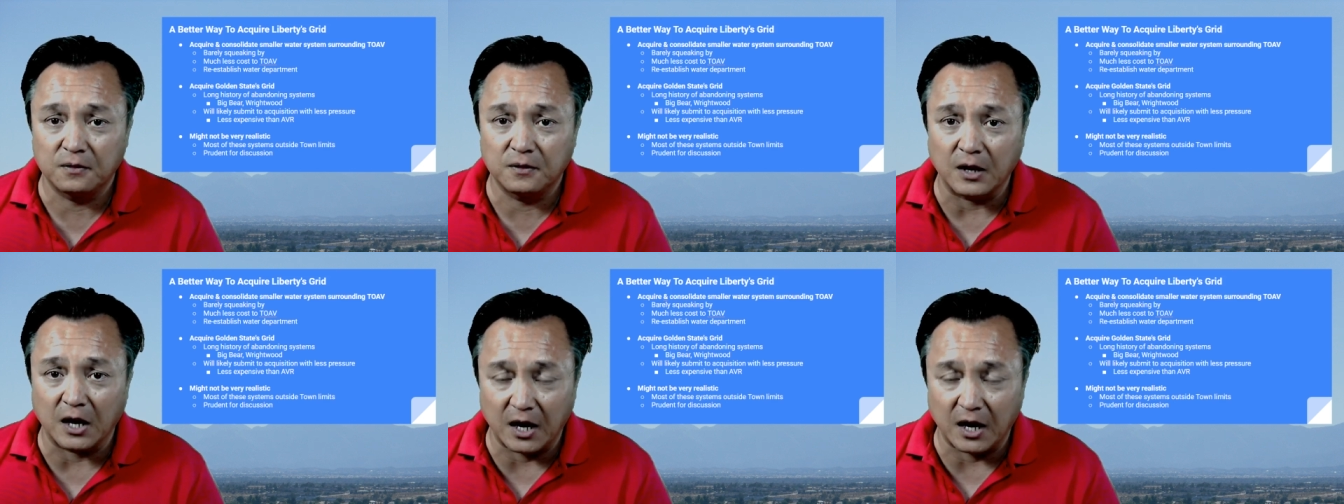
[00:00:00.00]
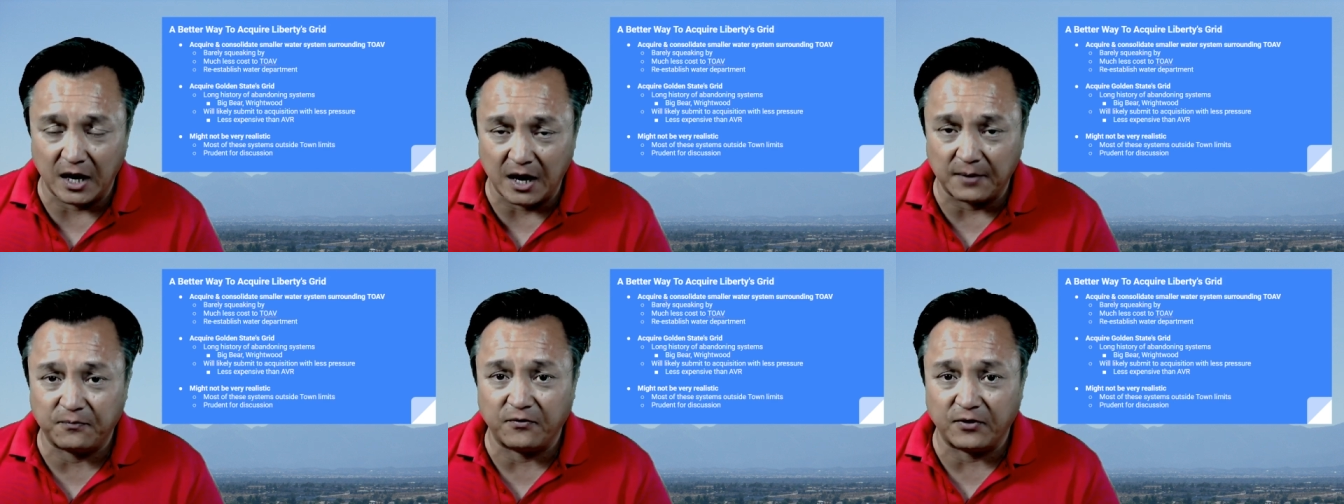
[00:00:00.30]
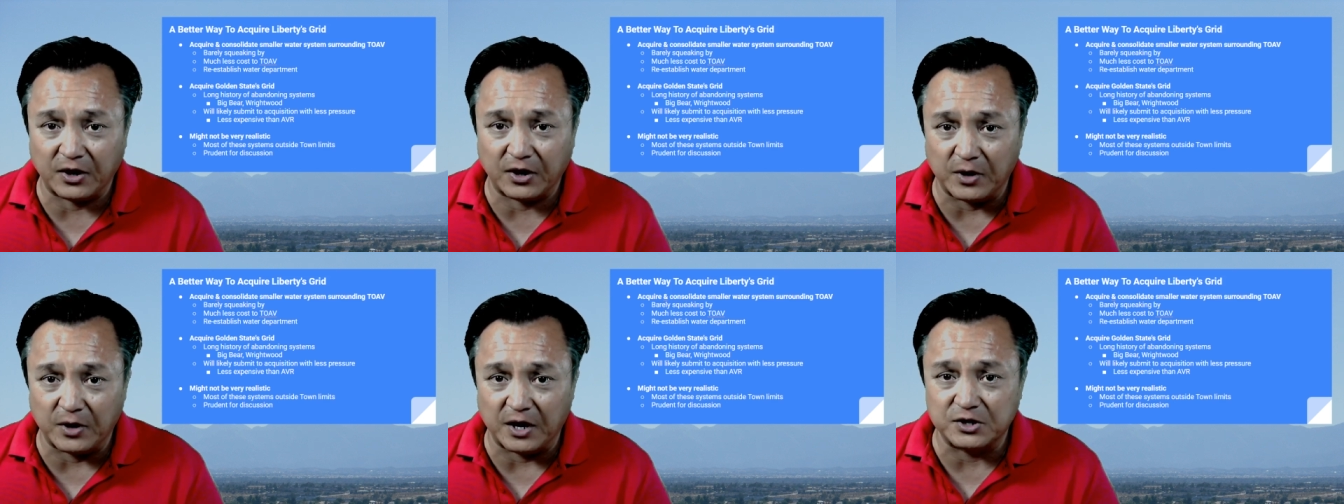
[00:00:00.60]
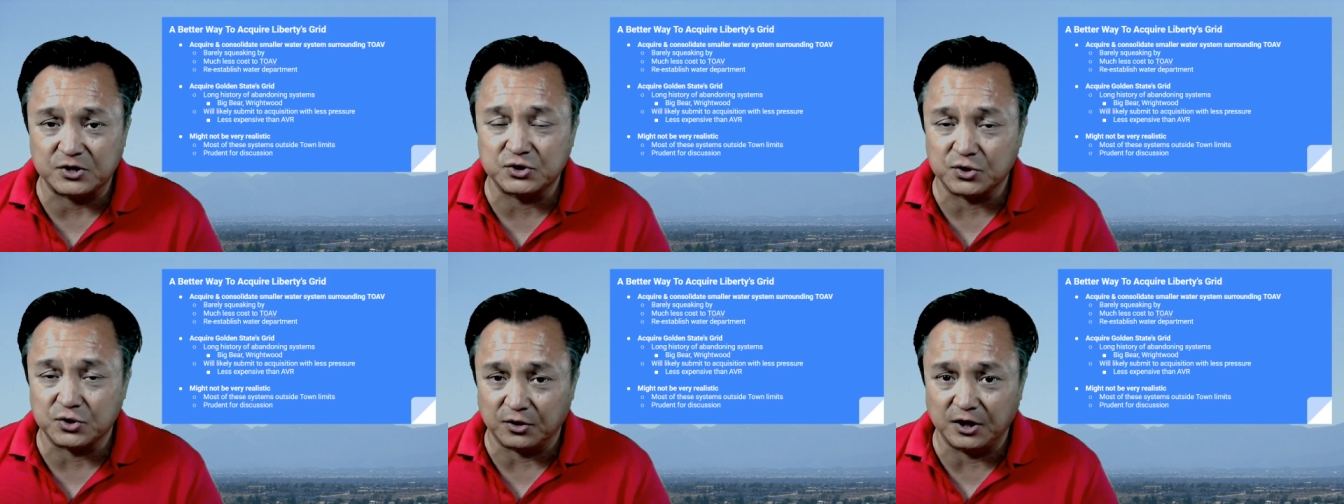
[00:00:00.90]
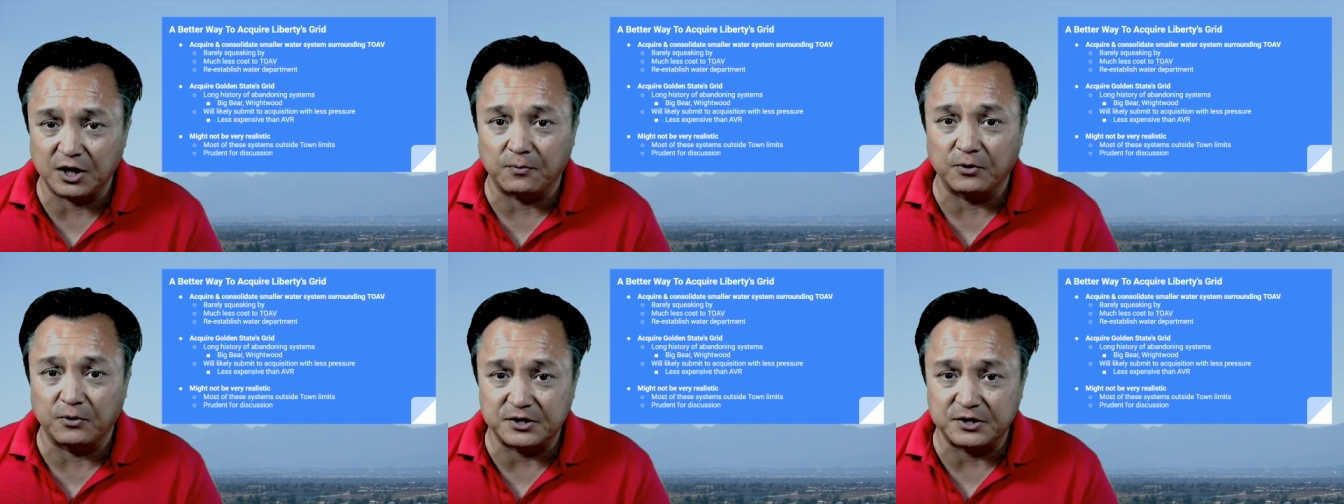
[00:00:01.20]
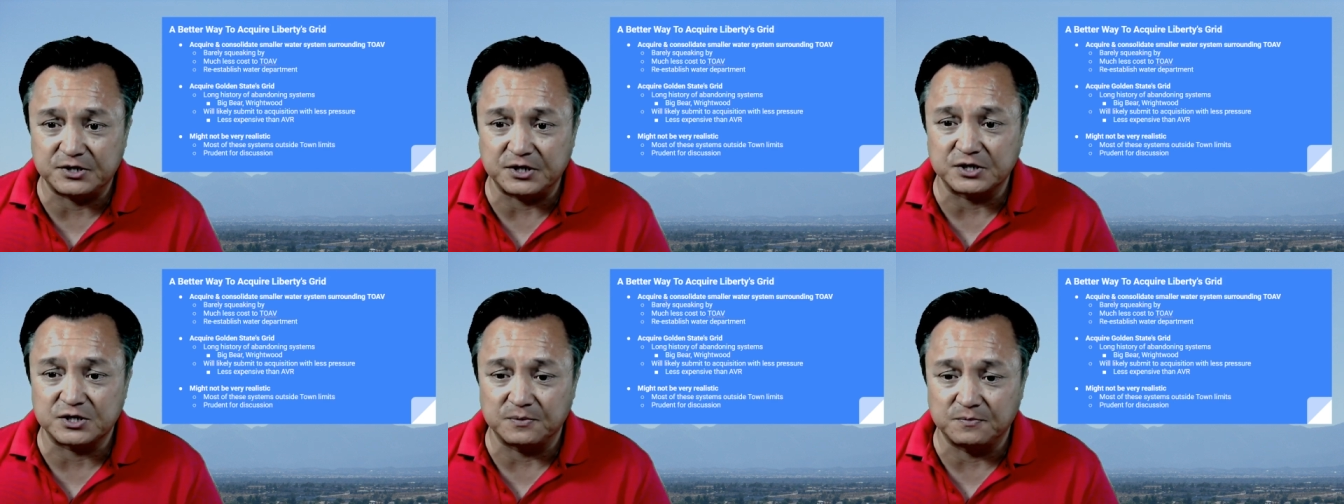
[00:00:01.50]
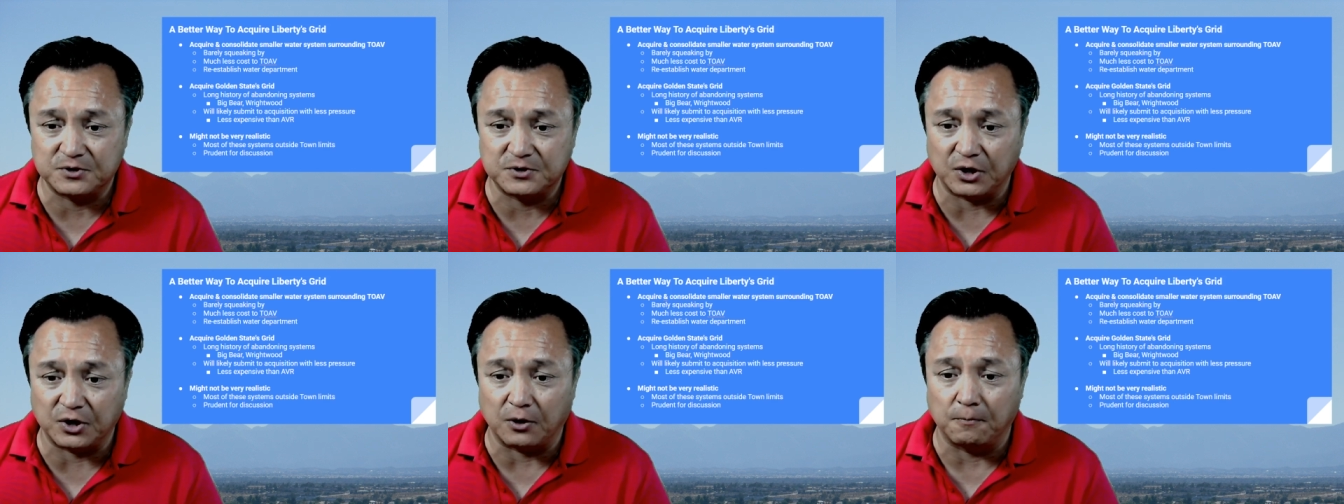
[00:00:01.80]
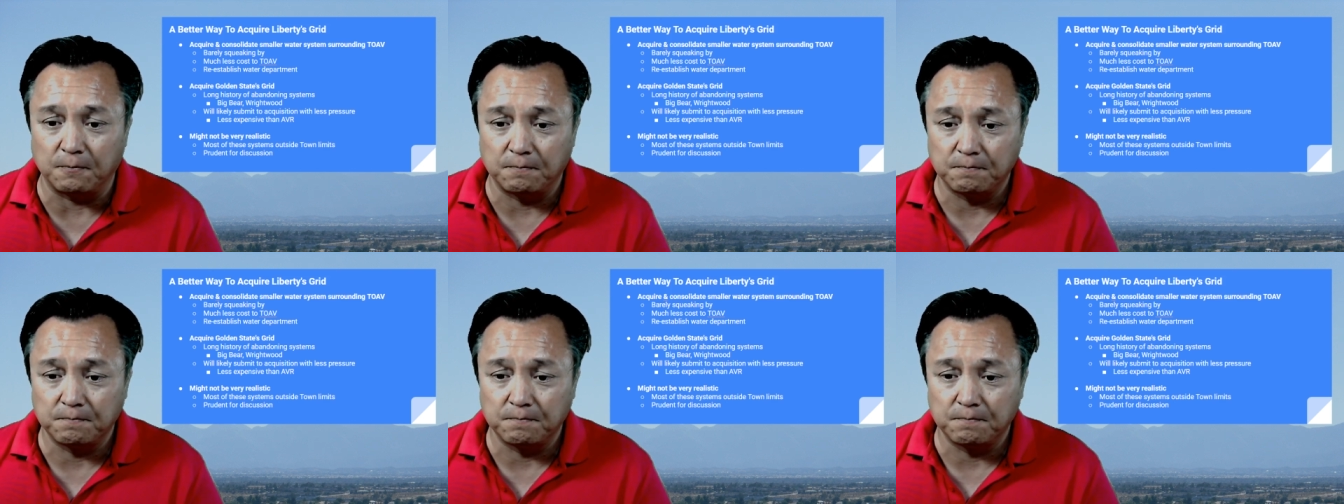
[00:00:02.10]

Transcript: Apple Valley Ranchos or Liberty system too.